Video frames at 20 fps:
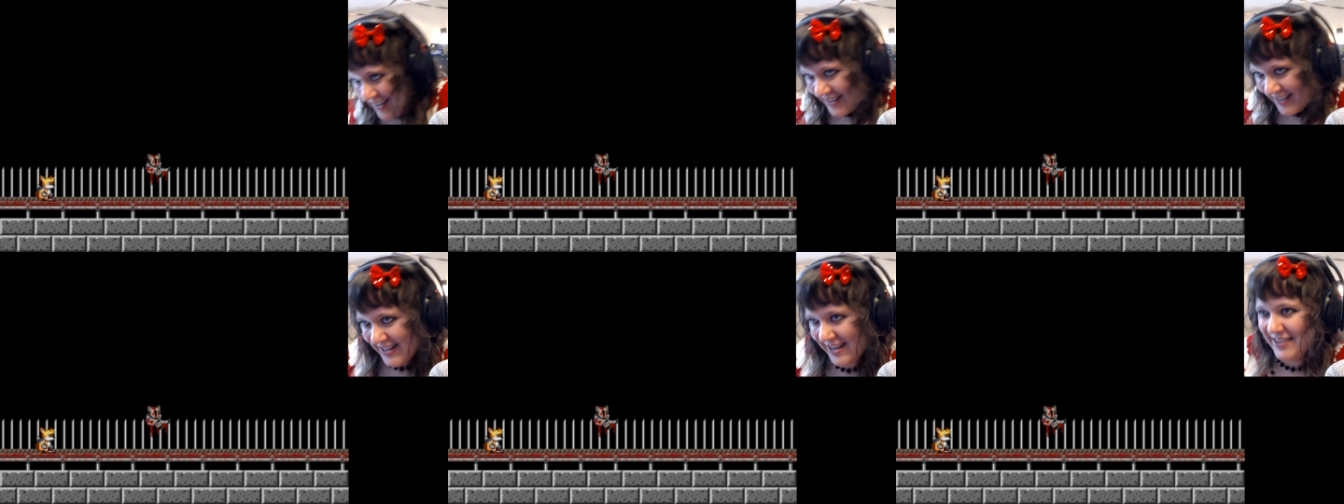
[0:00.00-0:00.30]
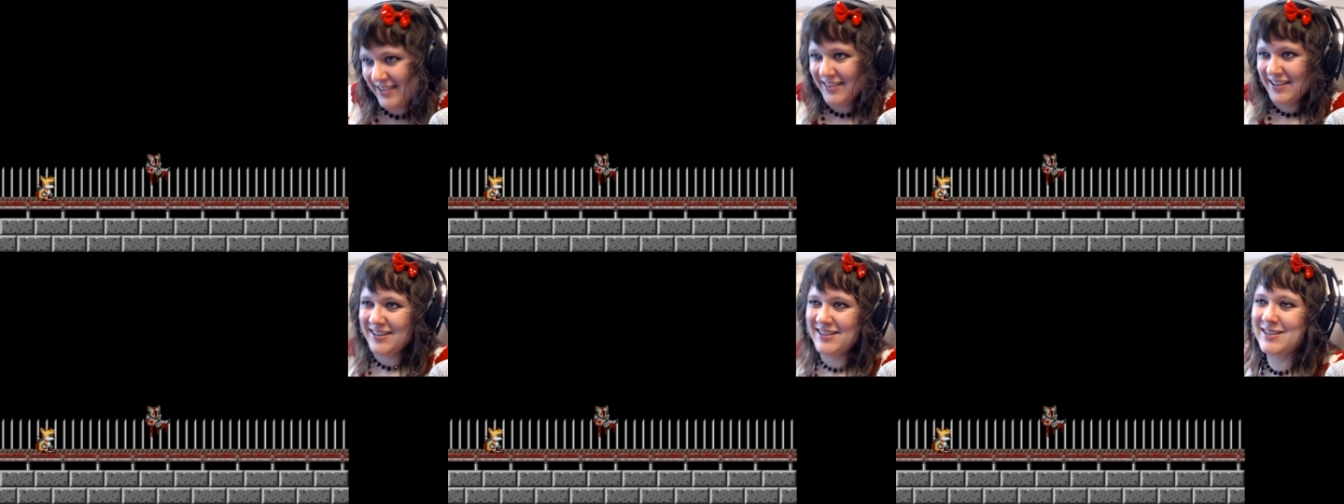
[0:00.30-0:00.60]

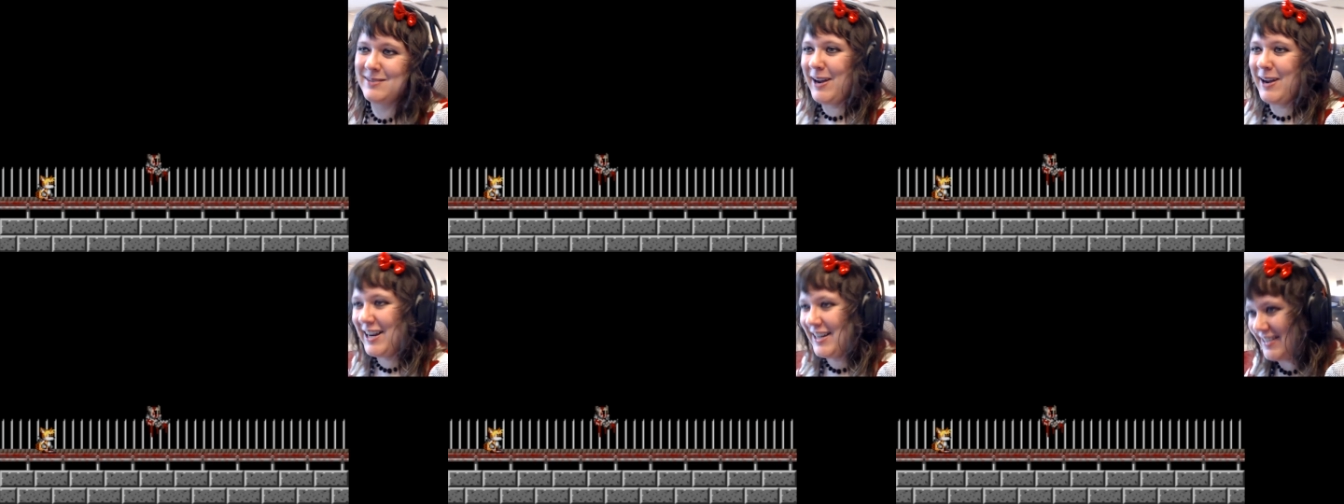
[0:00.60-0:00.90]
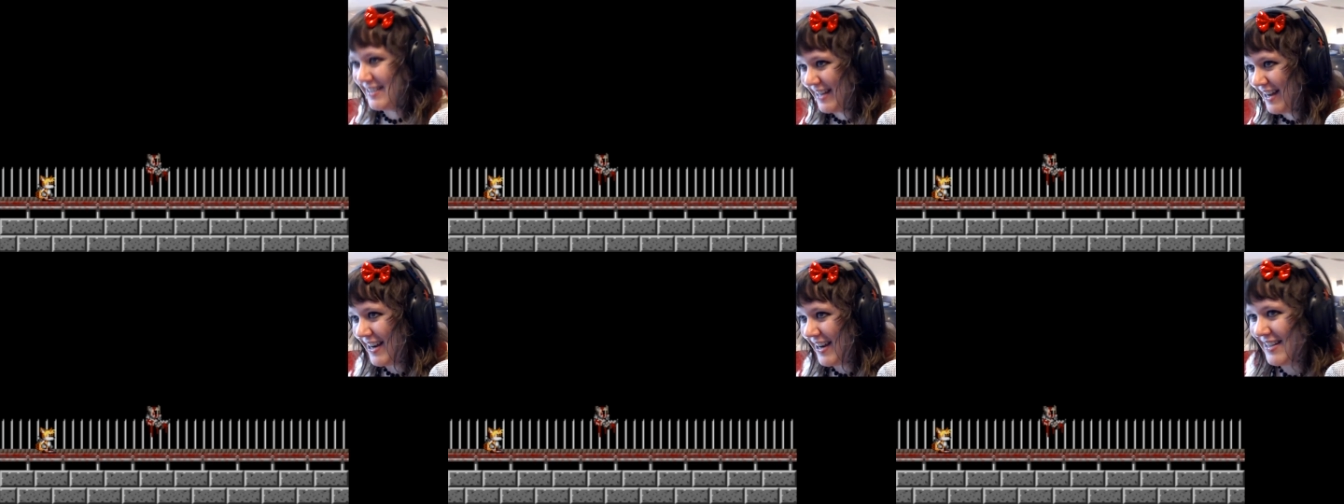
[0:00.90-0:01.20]
Sitting on
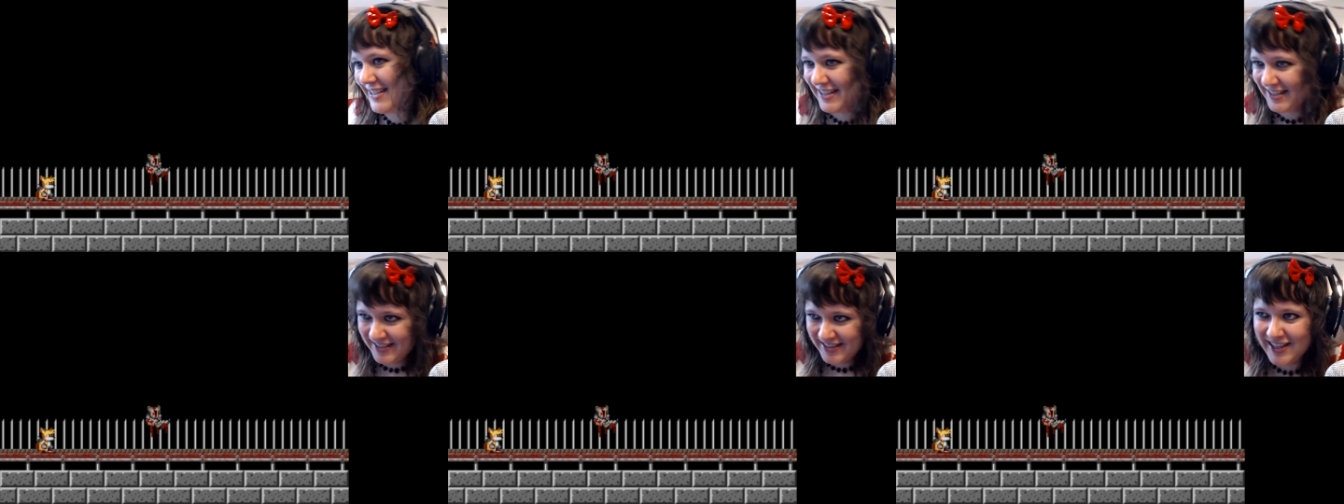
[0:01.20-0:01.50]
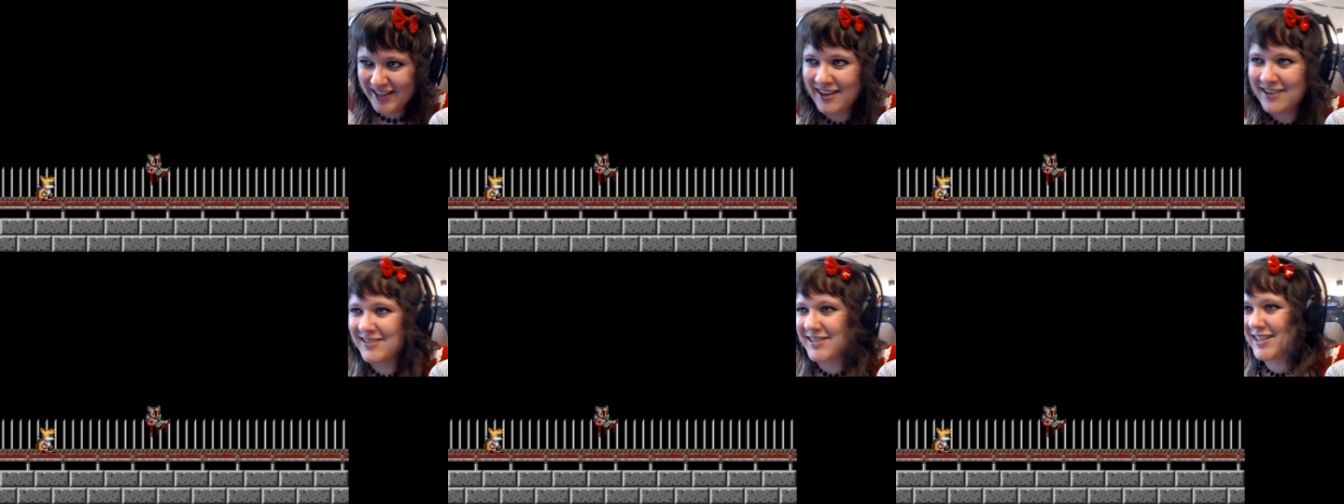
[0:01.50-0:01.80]
spikes. I just
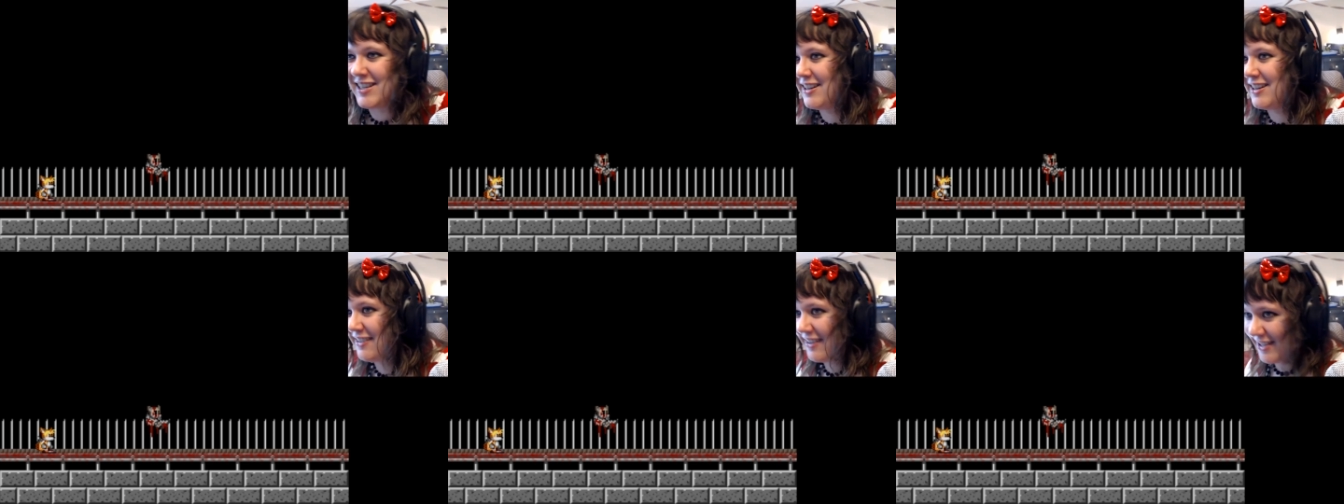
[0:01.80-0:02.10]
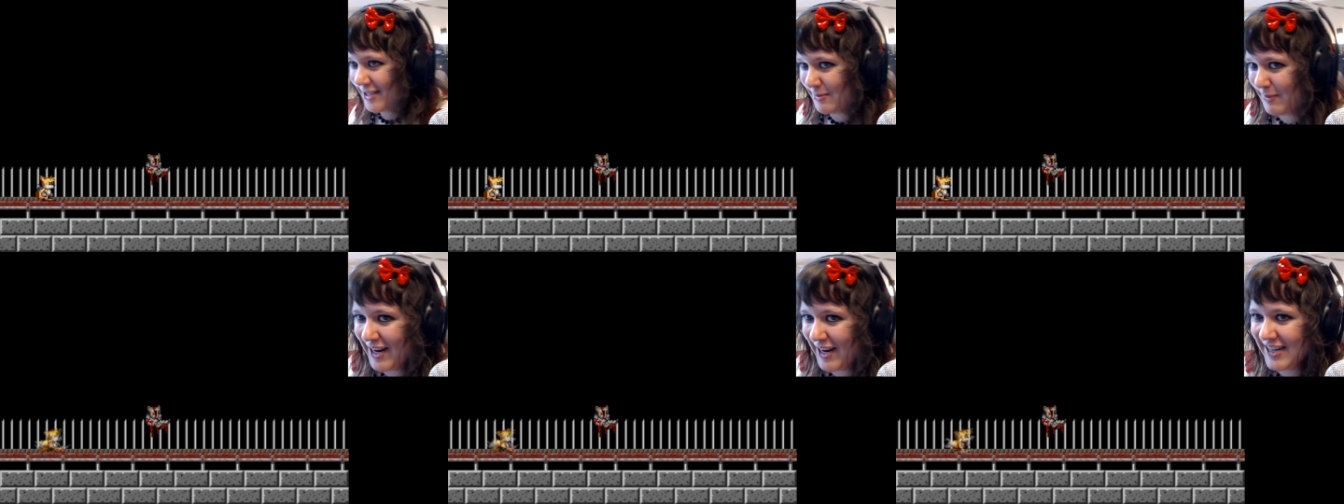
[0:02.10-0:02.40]
love sitting
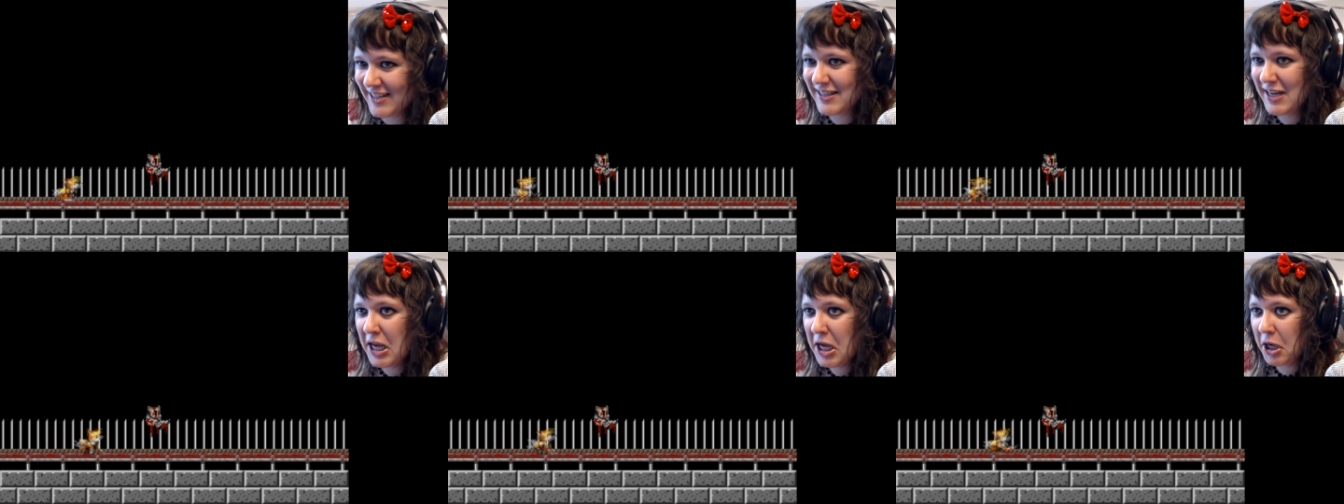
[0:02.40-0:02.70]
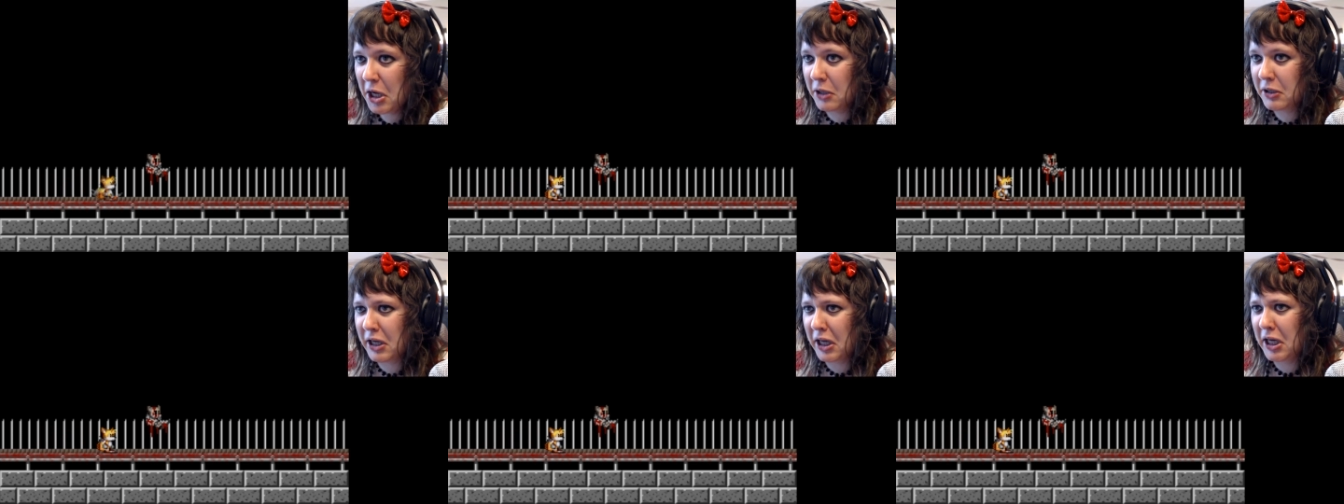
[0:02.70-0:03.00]
on spikes.
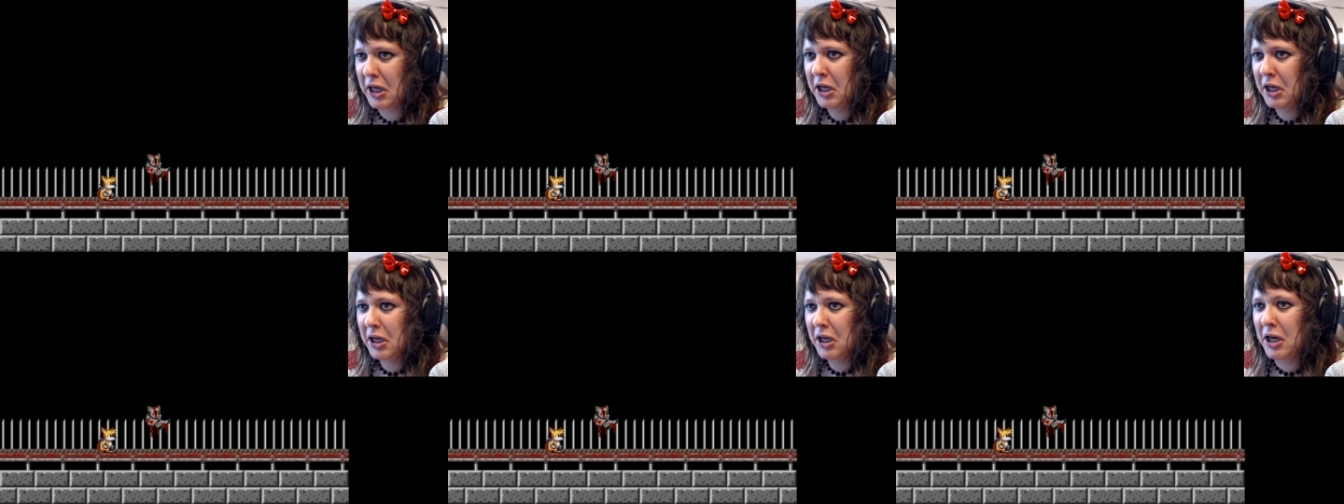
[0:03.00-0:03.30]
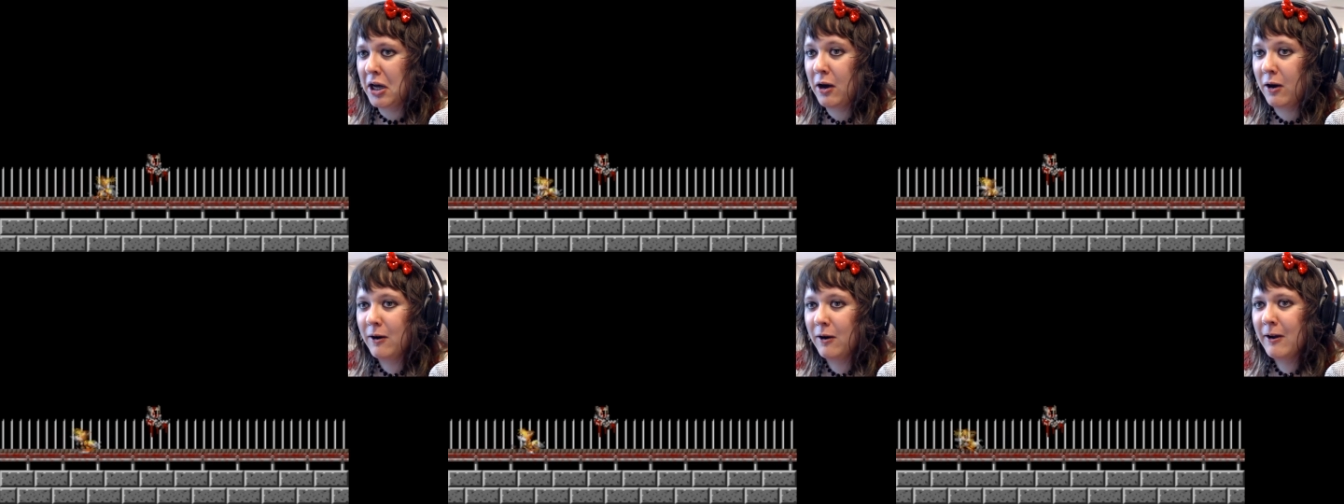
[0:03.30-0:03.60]
Okay.
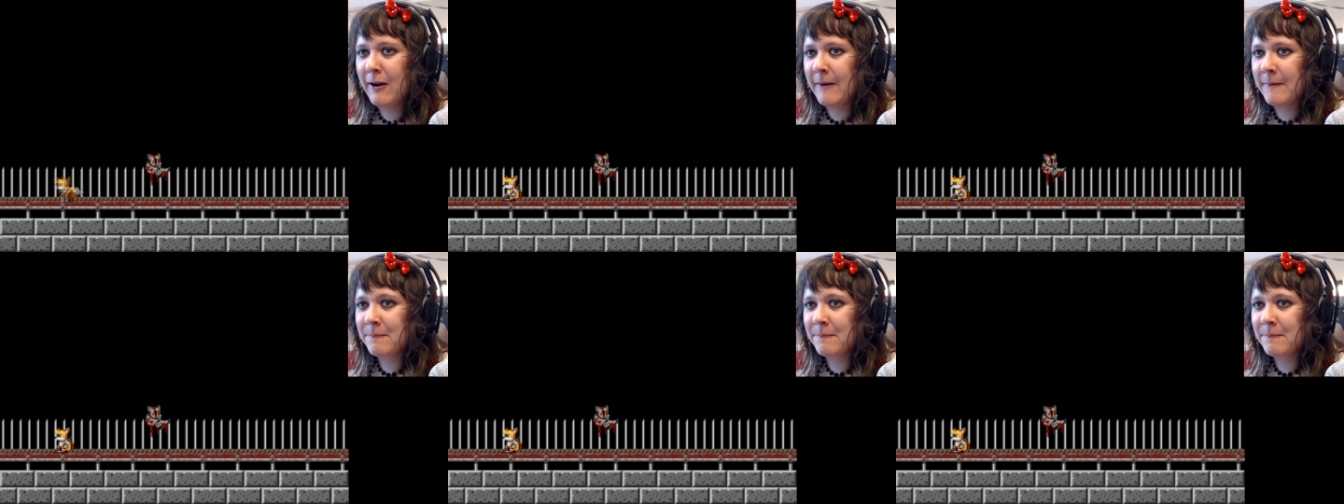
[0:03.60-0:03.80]
Oh.